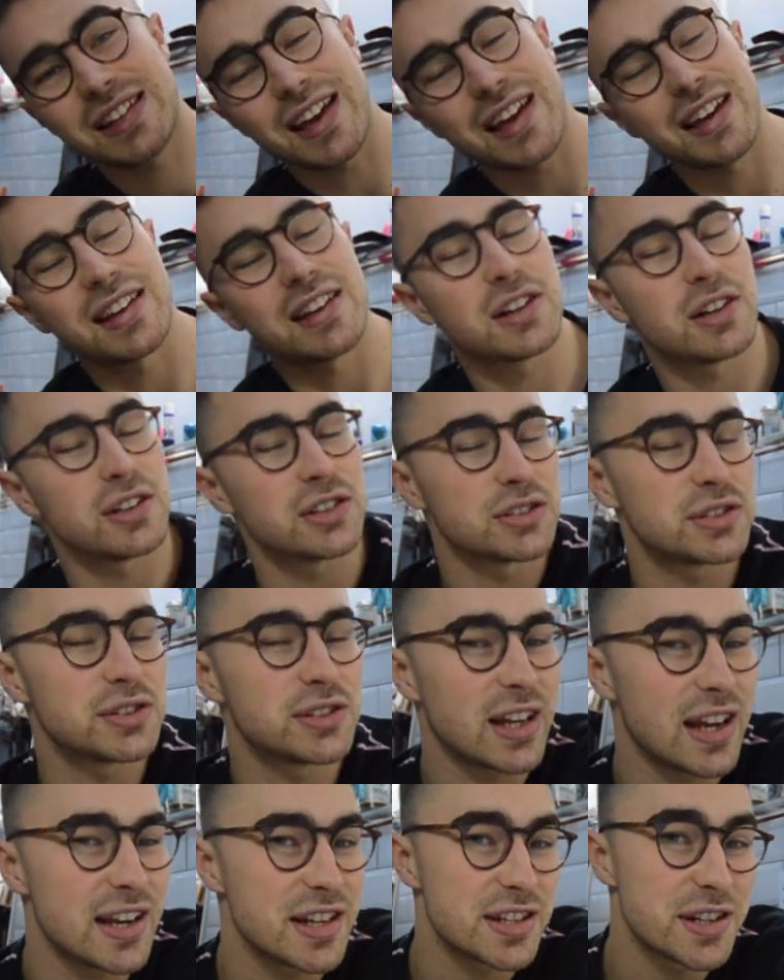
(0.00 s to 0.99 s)
getting a
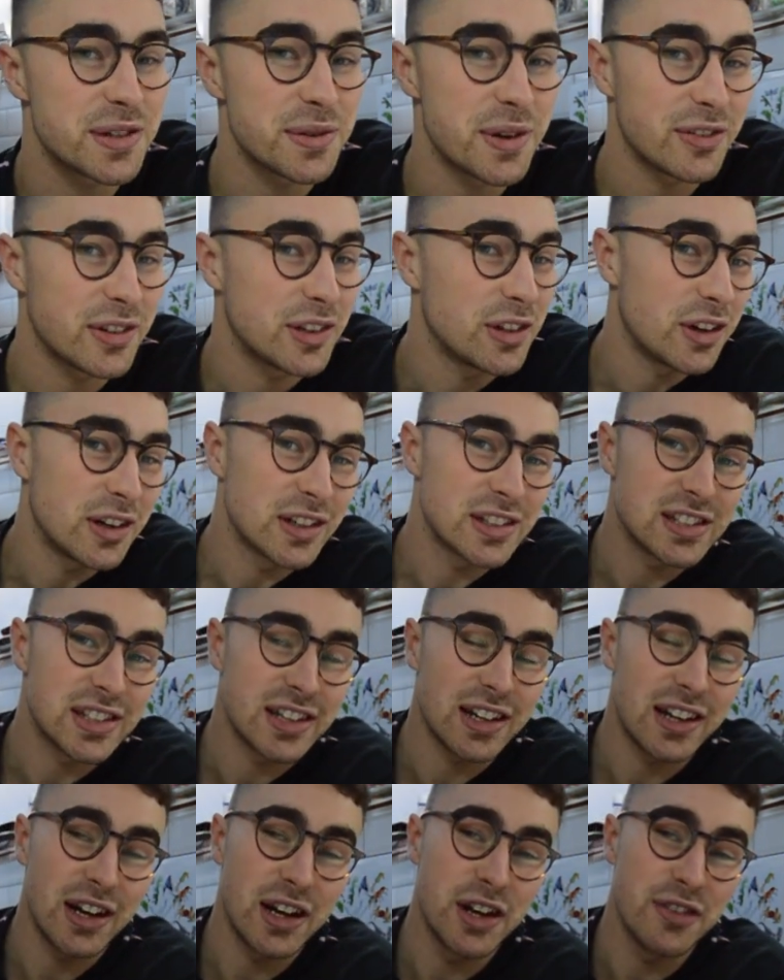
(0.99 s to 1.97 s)
consultation with a
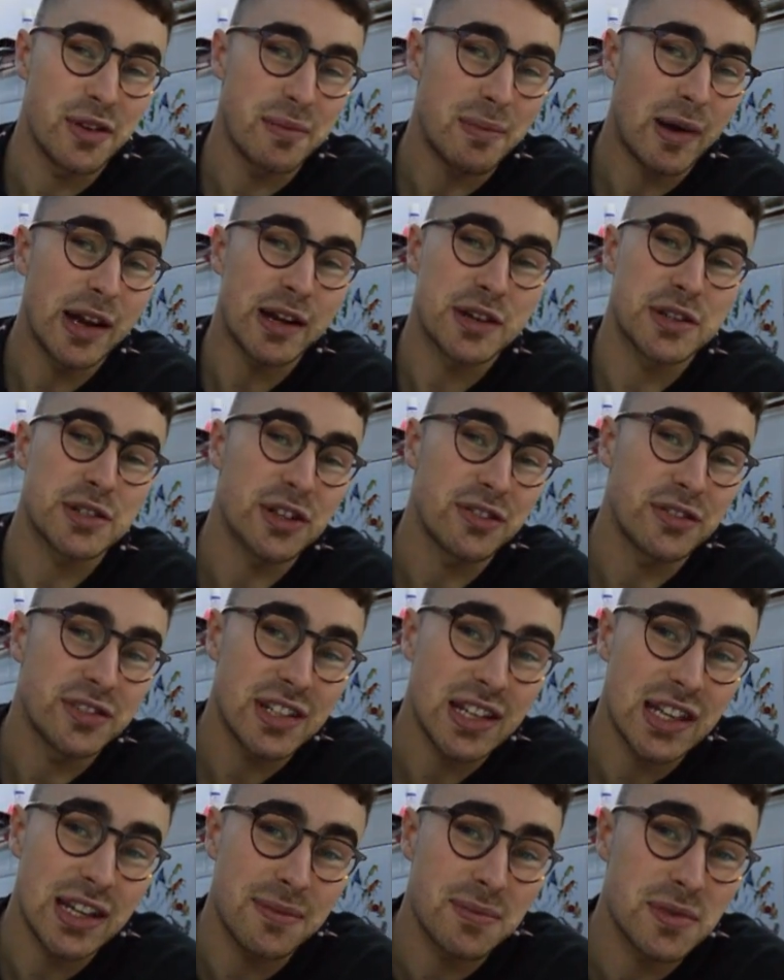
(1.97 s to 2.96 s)
doctor over Microsoft
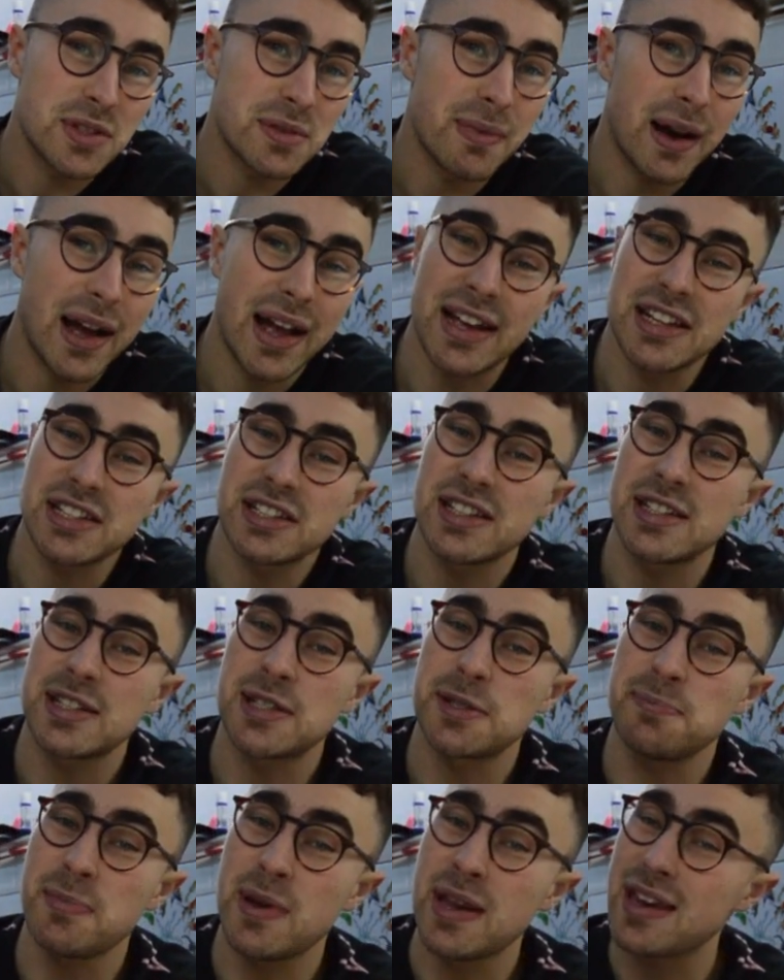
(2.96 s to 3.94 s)
Teams might actually
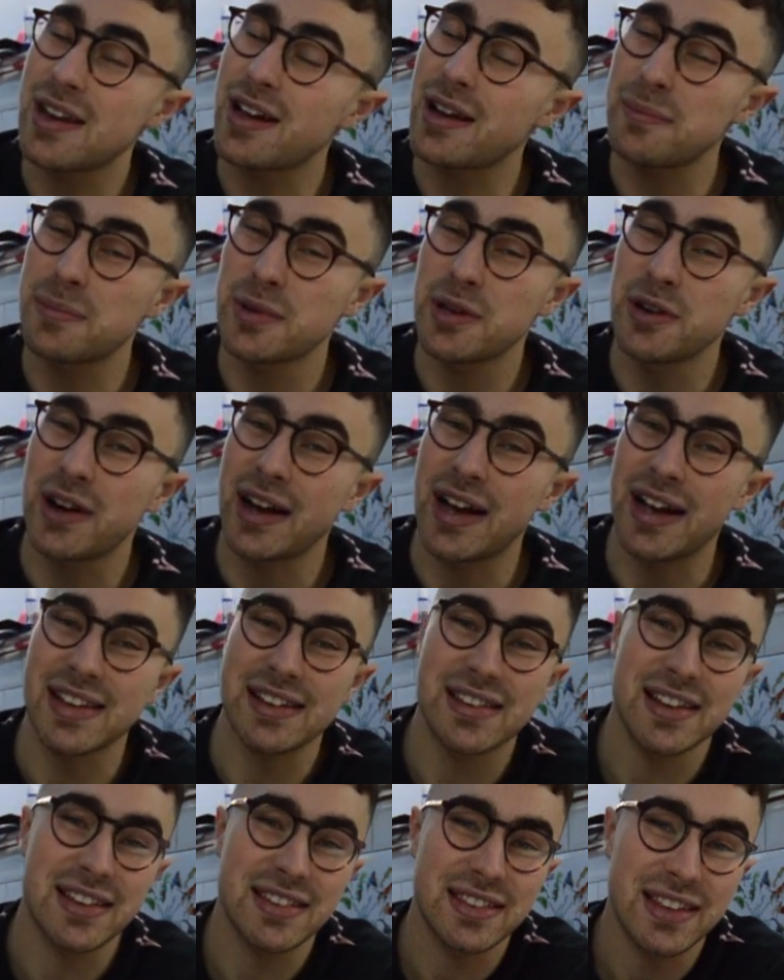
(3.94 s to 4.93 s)
speed up your
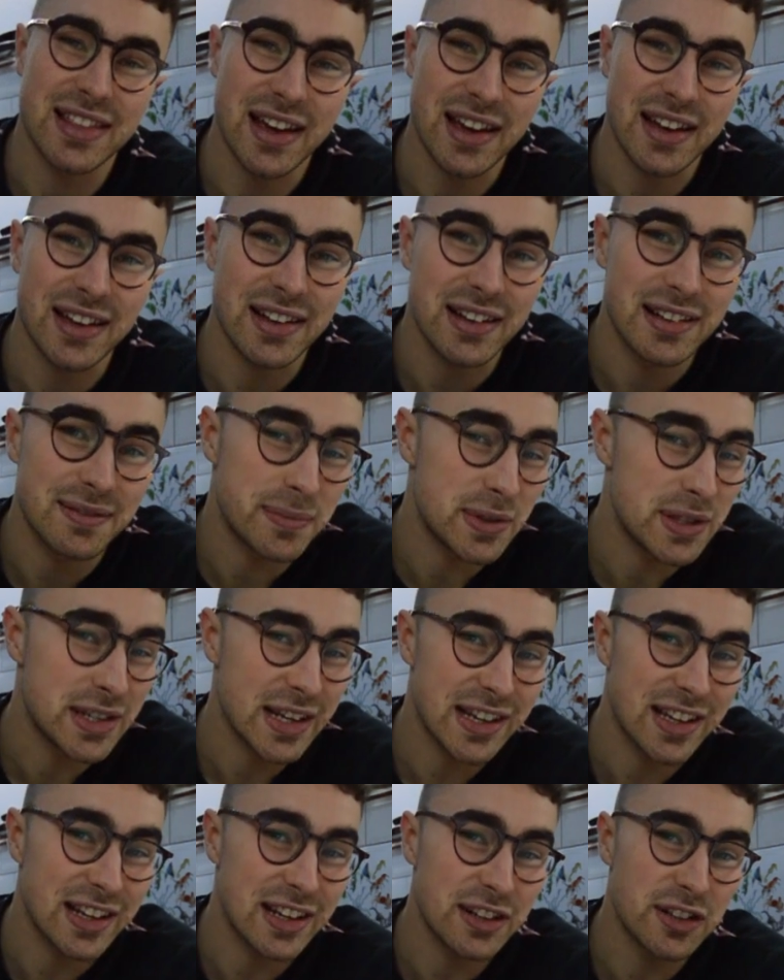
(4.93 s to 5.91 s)
access to that
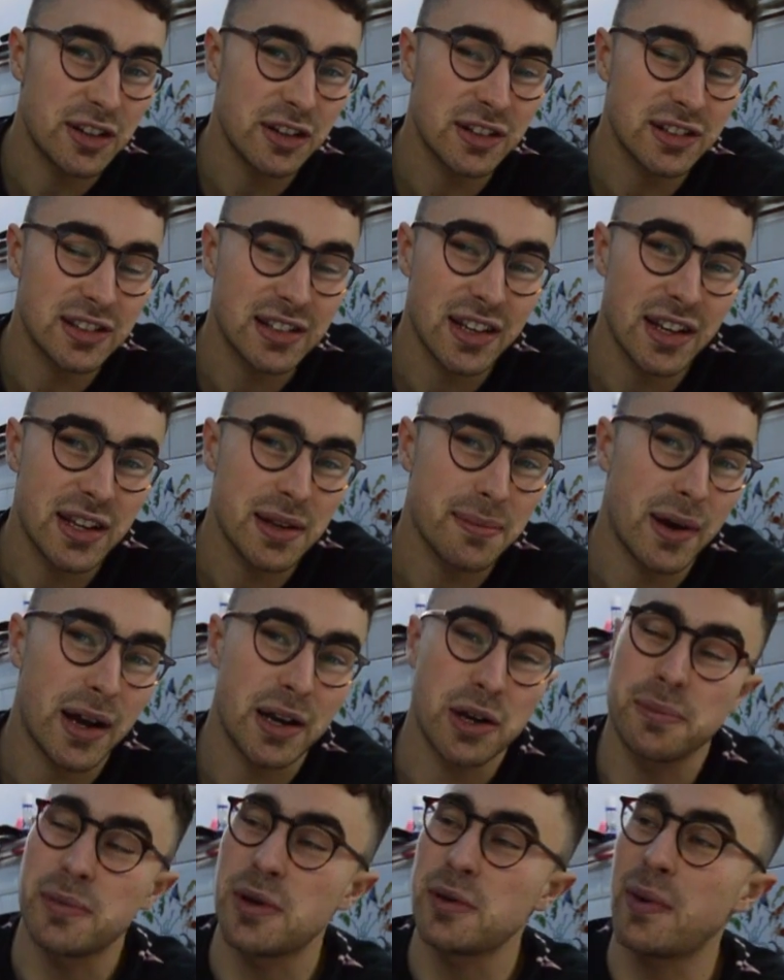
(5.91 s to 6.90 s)
particular doctor. You
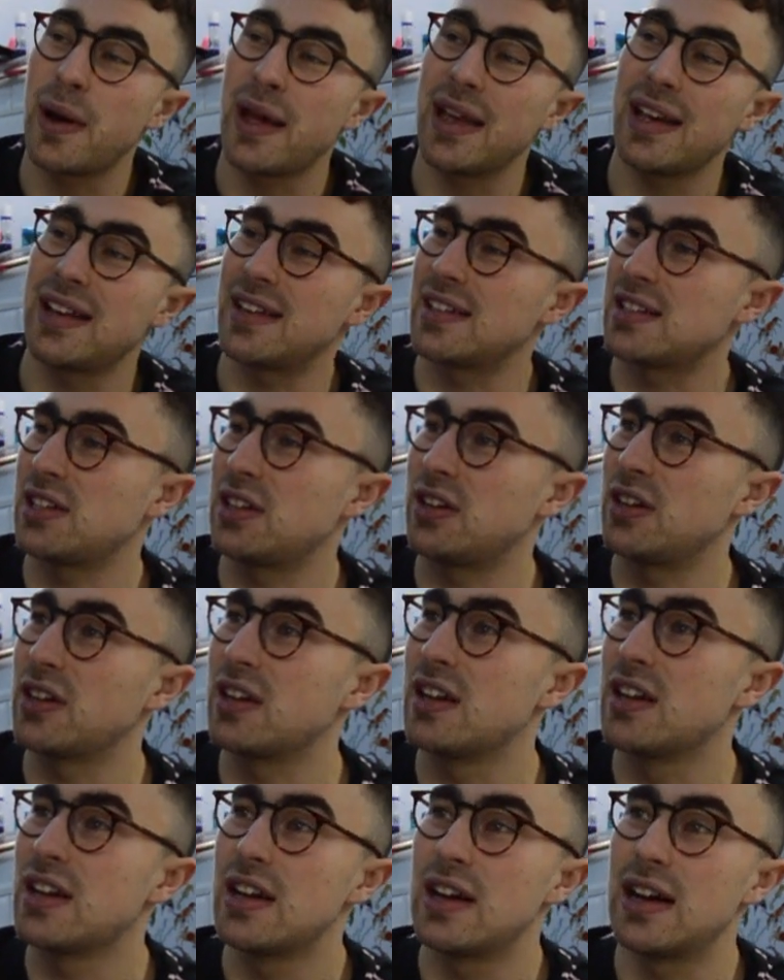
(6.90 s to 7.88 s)
might not be waiting as
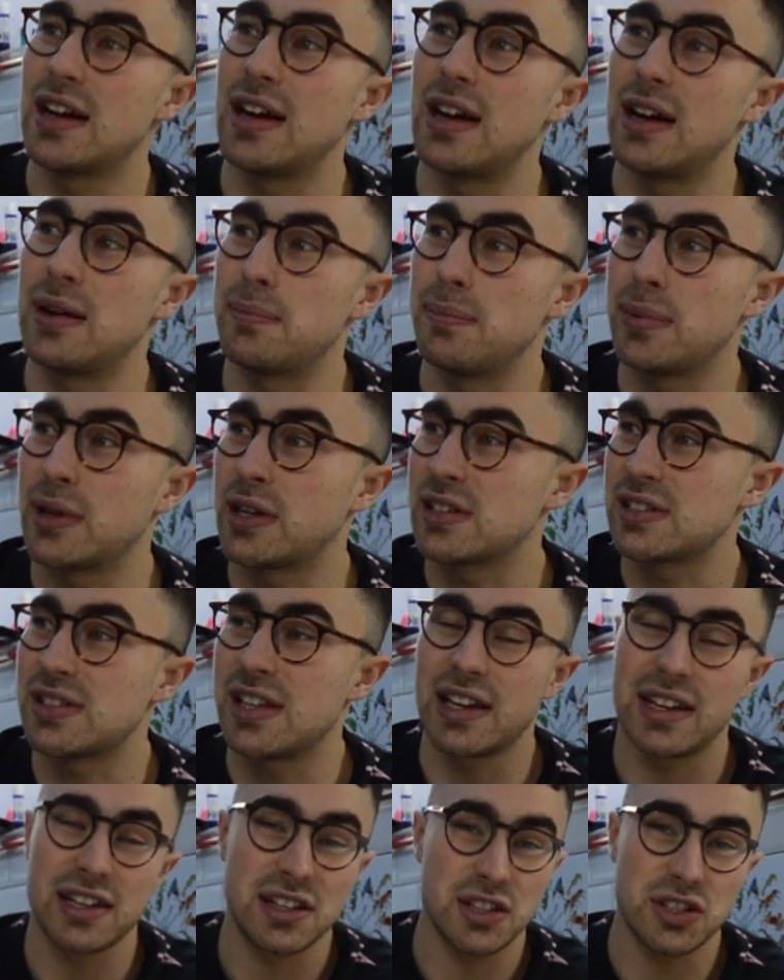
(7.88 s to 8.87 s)
long because
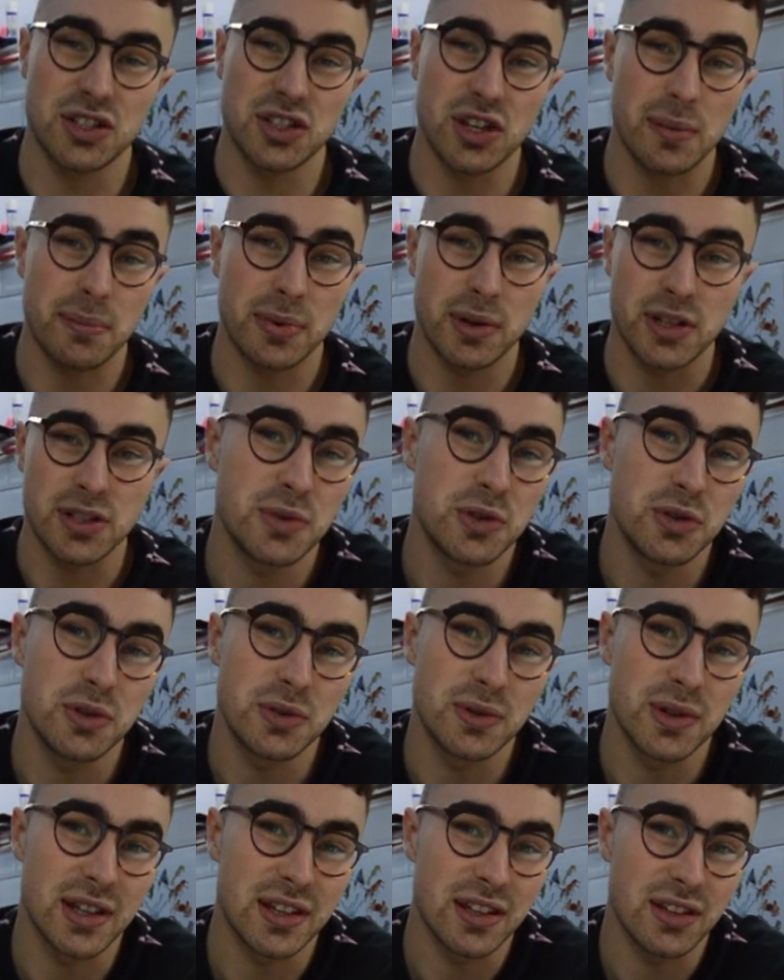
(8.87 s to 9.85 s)
they can just jump on a call with